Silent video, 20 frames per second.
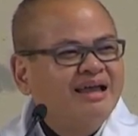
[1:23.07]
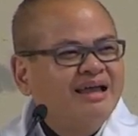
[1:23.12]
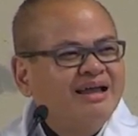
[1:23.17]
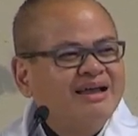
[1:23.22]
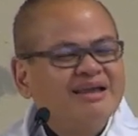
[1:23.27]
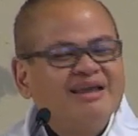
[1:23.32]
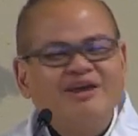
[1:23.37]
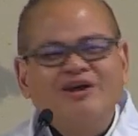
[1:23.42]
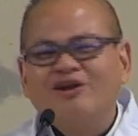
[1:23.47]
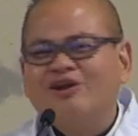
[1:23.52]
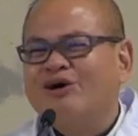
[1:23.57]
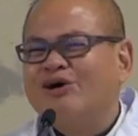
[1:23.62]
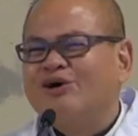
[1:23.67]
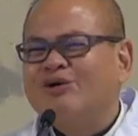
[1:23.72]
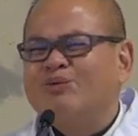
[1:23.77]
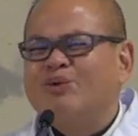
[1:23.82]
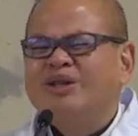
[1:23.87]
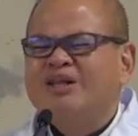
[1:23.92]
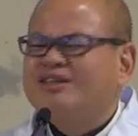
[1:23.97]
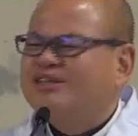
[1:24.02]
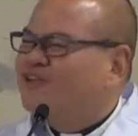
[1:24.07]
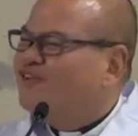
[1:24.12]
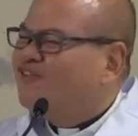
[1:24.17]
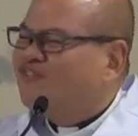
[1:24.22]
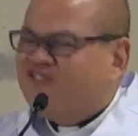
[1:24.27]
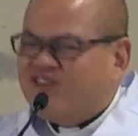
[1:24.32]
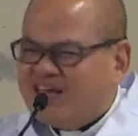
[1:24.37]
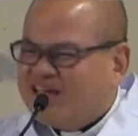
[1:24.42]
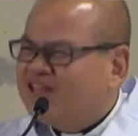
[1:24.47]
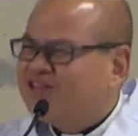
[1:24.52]
You know, will
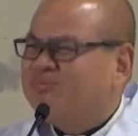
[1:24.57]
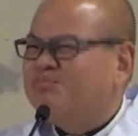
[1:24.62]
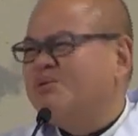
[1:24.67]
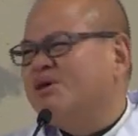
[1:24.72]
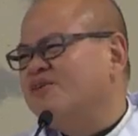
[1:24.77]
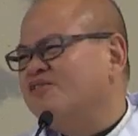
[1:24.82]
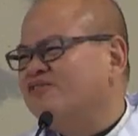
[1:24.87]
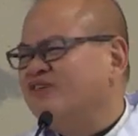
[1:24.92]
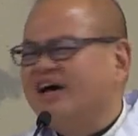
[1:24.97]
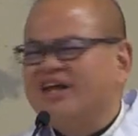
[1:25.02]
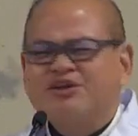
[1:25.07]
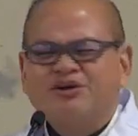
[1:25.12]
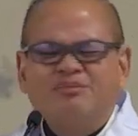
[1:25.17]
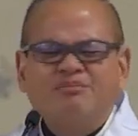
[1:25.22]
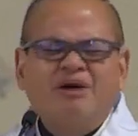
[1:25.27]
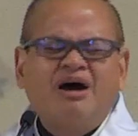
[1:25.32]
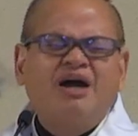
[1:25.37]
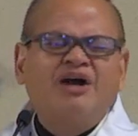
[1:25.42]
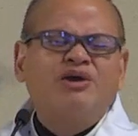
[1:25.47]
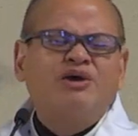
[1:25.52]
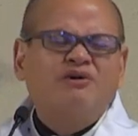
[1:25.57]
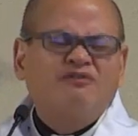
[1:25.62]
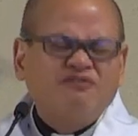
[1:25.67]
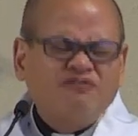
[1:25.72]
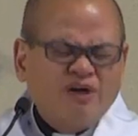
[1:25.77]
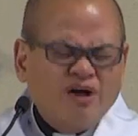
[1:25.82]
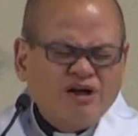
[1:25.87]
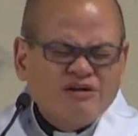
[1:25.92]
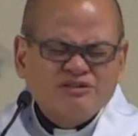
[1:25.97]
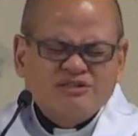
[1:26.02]
defeat me, Father Mario.
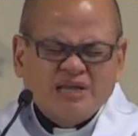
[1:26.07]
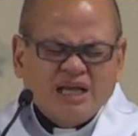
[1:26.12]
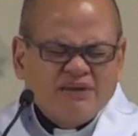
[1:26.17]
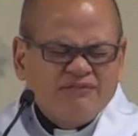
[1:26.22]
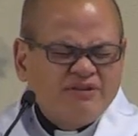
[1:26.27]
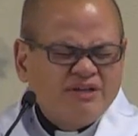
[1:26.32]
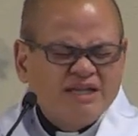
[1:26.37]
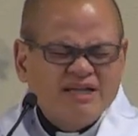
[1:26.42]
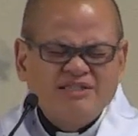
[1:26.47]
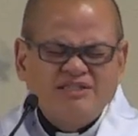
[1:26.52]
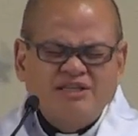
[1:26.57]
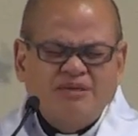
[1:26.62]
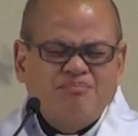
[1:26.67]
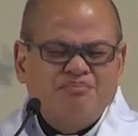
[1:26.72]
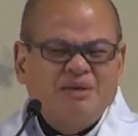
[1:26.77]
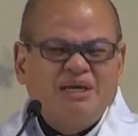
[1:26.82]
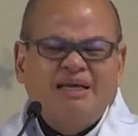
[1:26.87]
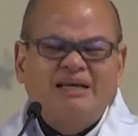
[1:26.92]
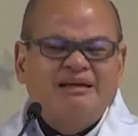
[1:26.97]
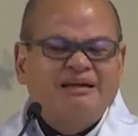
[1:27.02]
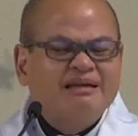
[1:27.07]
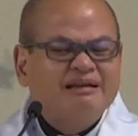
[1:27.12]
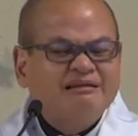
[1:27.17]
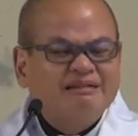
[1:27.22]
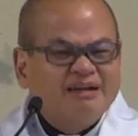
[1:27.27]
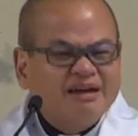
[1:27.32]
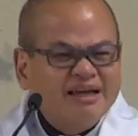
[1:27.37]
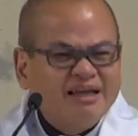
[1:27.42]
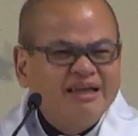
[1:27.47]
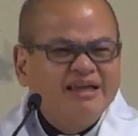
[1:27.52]
False evidence
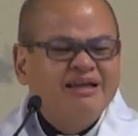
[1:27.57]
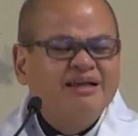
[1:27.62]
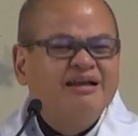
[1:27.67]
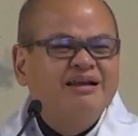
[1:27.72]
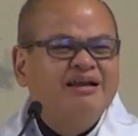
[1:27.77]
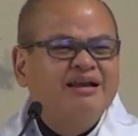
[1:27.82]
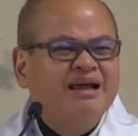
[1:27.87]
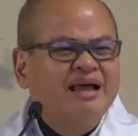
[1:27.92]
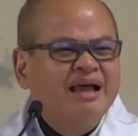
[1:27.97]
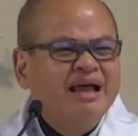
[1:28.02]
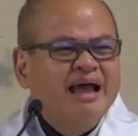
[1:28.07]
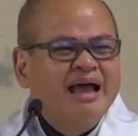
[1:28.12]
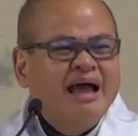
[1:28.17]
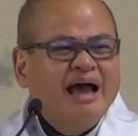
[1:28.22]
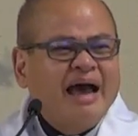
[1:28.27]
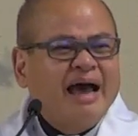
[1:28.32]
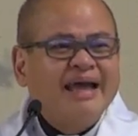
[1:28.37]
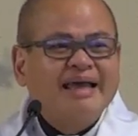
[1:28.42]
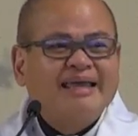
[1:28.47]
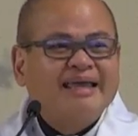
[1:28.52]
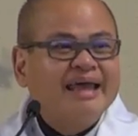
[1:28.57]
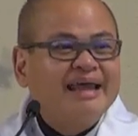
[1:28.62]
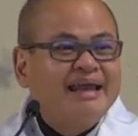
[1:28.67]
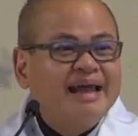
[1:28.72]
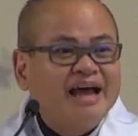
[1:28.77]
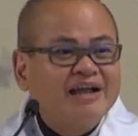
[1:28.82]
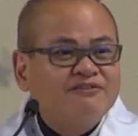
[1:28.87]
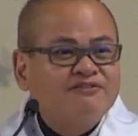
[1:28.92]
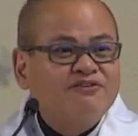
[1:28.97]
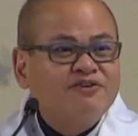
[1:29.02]
appearing real. I
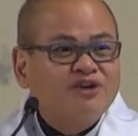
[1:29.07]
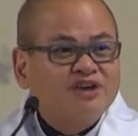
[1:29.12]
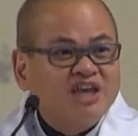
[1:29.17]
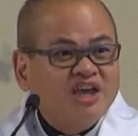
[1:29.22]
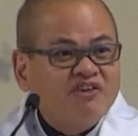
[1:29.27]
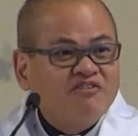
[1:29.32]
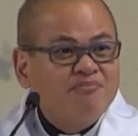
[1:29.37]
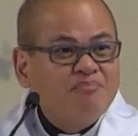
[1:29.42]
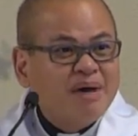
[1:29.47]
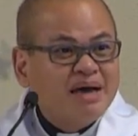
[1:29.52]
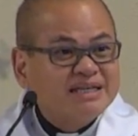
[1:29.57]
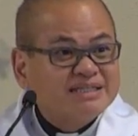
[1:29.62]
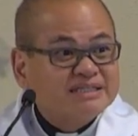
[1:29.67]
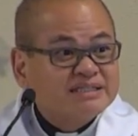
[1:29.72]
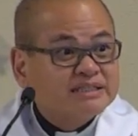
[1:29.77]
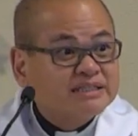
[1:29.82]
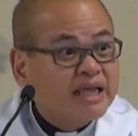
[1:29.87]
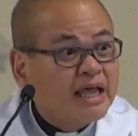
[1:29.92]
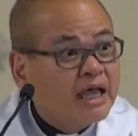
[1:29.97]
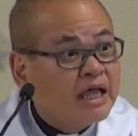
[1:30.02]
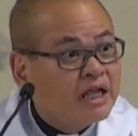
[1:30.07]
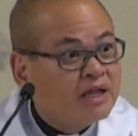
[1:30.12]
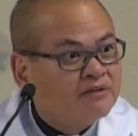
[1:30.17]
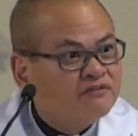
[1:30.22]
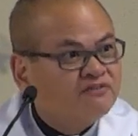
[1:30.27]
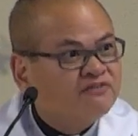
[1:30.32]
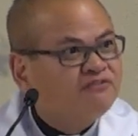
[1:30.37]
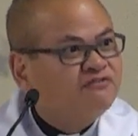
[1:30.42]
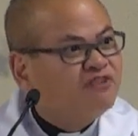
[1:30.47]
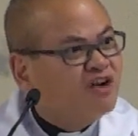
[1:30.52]
cannot forgive
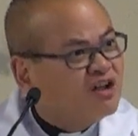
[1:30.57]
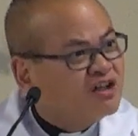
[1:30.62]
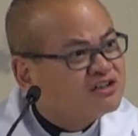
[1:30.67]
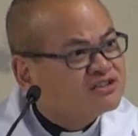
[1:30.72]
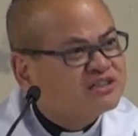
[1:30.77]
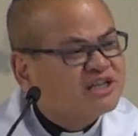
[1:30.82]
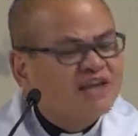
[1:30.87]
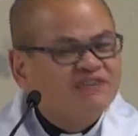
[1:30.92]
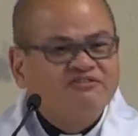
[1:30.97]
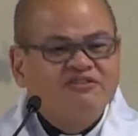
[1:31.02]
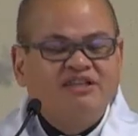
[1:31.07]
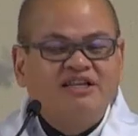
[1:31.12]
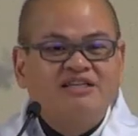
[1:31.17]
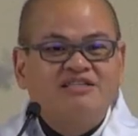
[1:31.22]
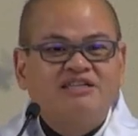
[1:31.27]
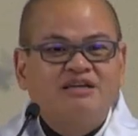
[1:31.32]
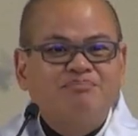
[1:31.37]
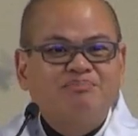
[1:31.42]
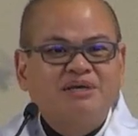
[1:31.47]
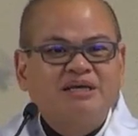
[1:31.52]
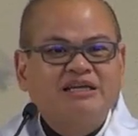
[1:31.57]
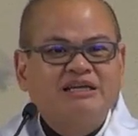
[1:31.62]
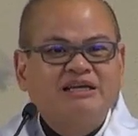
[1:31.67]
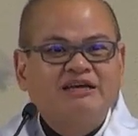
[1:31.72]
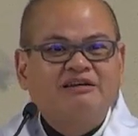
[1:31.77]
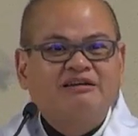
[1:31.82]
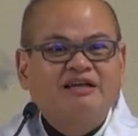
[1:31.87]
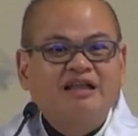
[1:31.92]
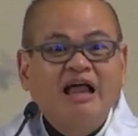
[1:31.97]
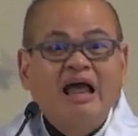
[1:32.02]
myself. False evidence
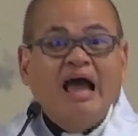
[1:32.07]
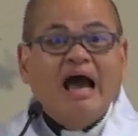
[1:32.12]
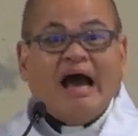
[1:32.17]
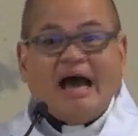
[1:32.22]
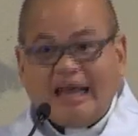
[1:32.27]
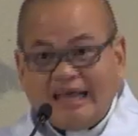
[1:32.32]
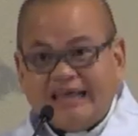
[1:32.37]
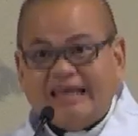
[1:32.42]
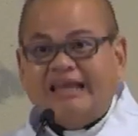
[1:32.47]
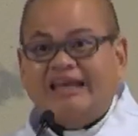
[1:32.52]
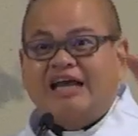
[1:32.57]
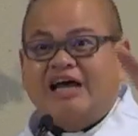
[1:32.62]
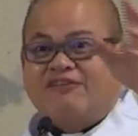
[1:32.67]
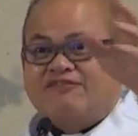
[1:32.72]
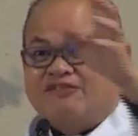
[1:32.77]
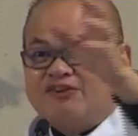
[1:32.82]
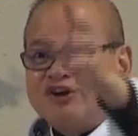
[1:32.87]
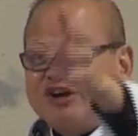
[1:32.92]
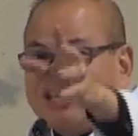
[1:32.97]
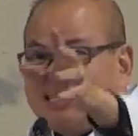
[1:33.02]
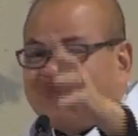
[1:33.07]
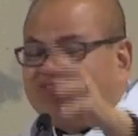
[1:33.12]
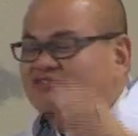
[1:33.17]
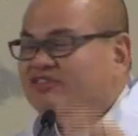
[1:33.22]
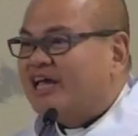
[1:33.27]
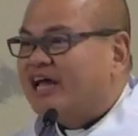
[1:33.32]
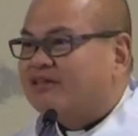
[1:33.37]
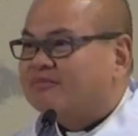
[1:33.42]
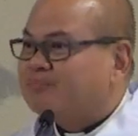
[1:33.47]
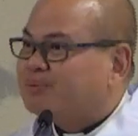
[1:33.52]
appearing real. I cannot forgive
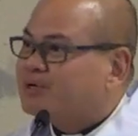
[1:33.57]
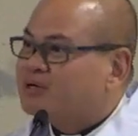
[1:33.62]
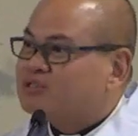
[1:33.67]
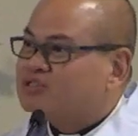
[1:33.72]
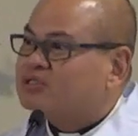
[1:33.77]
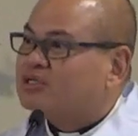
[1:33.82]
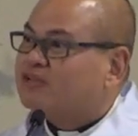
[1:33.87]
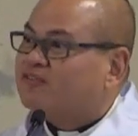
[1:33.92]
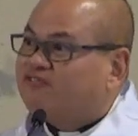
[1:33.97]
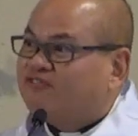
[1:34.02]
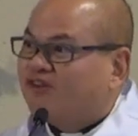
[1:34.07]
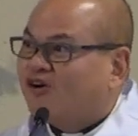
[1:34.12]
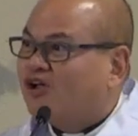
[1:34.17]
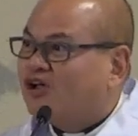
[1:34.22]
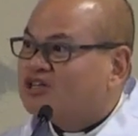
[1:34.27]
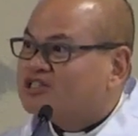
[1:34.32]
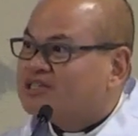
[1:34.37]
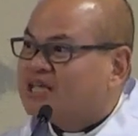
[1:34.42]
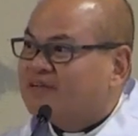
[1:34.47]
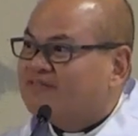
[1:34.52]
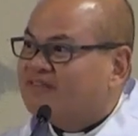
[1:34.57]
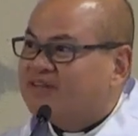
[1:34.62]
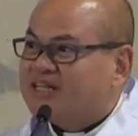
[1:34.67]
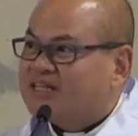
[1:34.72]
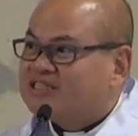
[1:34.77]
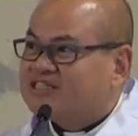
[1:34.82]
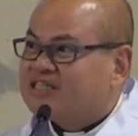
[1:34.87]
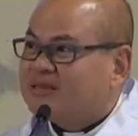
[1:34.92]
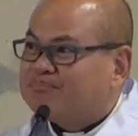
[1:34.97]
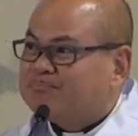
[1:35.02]
that person. False
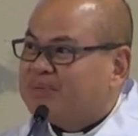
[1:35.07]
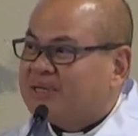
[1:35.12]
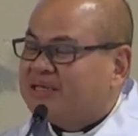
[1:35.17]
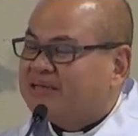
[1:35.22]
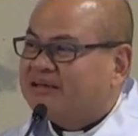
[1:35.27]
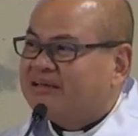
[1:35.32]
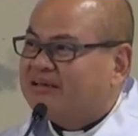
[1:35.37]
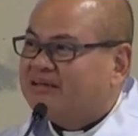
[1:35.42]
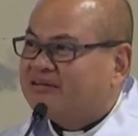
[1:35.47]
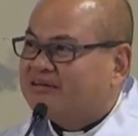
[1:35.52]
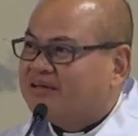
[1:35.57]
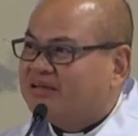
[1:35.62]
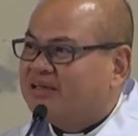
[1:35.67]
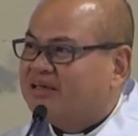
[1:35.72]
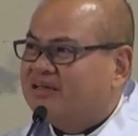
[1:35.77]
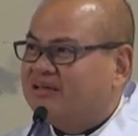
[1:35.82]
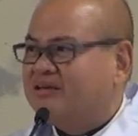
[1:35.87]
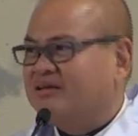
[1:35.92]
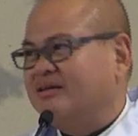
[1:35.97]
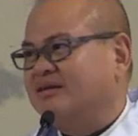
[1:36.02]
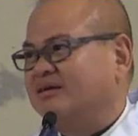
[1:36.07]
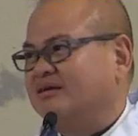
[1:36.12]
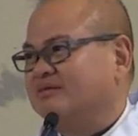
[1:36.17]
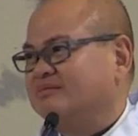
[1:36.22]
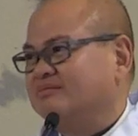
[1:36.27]
evidence appearing real.